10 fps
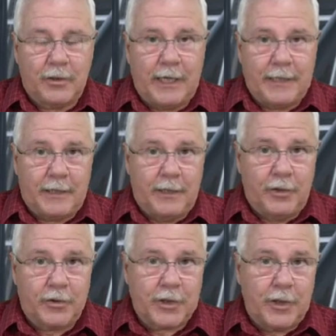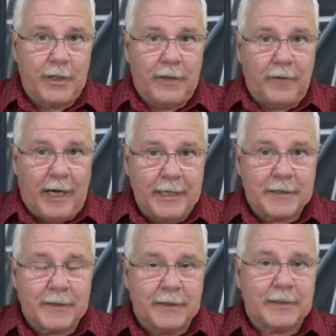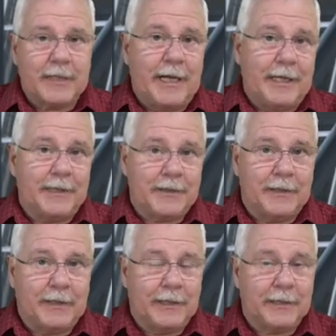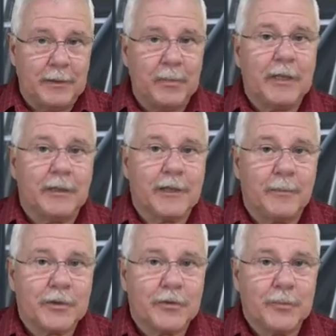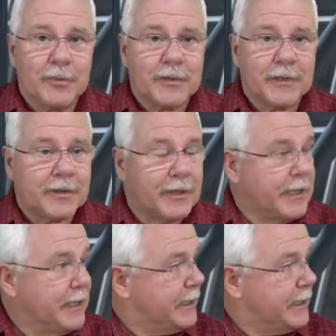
Right, so if I sit in a typical number 2 position,